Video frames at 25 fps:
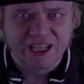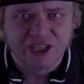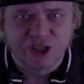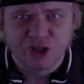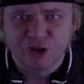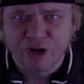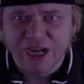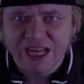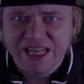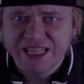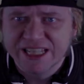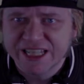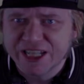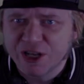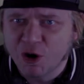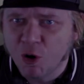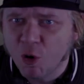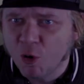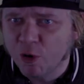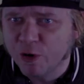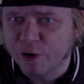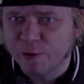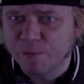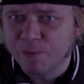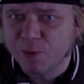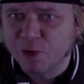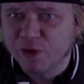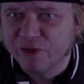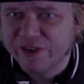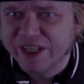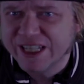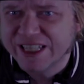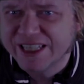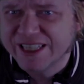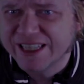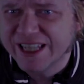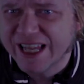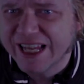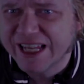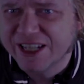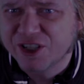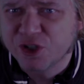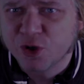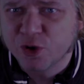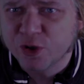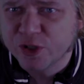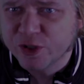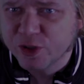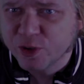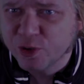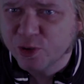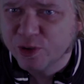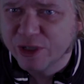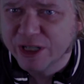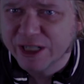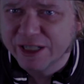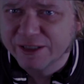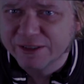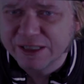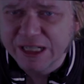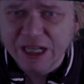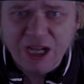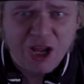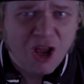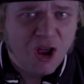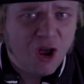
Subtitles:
crazy horror movies like Tortura